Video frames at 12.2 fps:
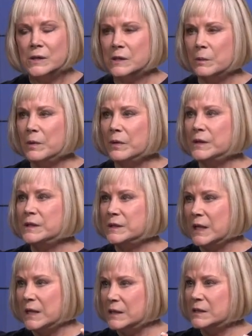Some of the
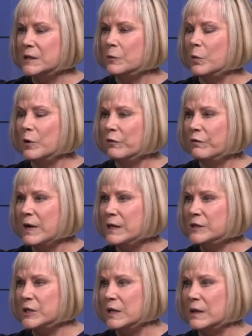things that we're
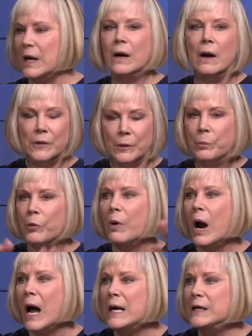facing, that the
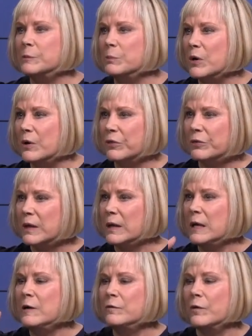Pride Month, the
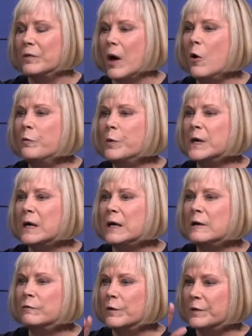evil, open
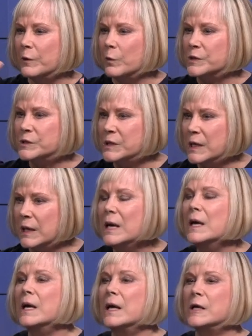evil that we're seeing,
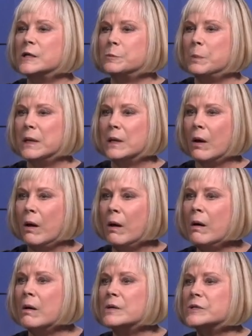is
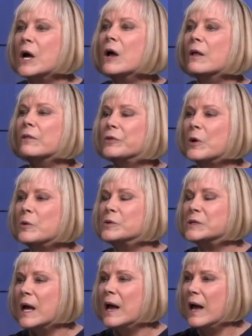because
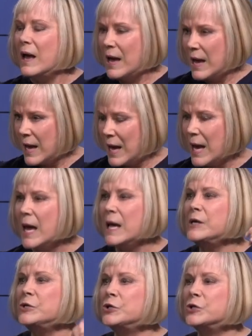those
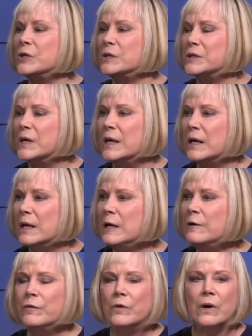ancient
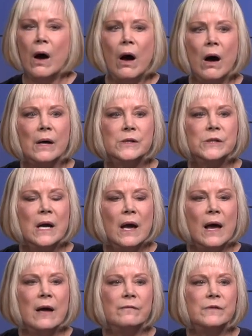evil gods
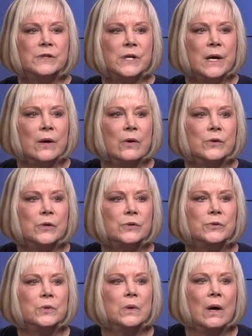have dared
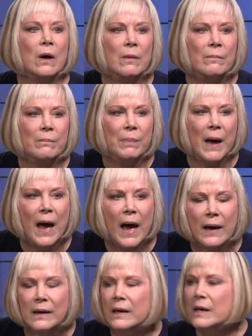to come
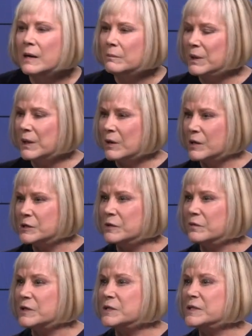back because
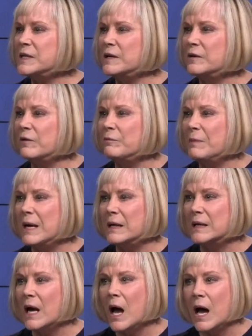of the sin of
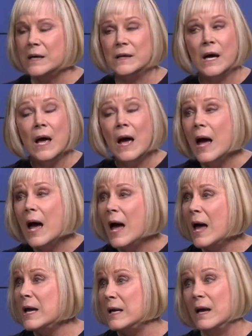mankind.
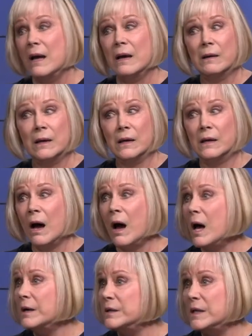Hey,
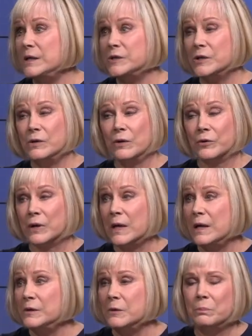God needs another
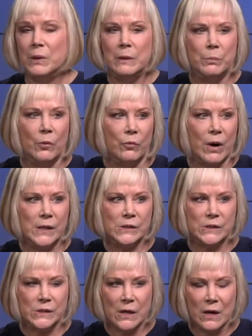kingdom people
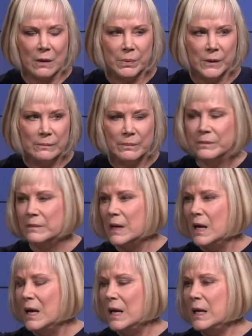raised up.
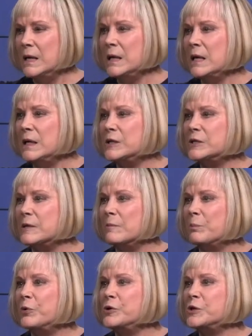He needs them
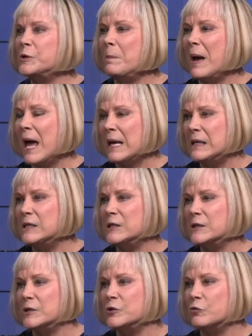pushed back
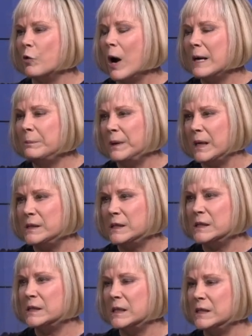into the dry
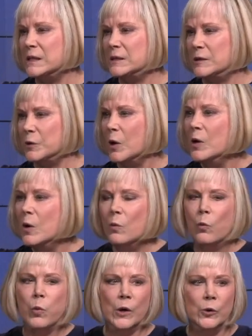places and into the
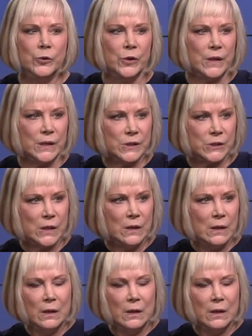wilderness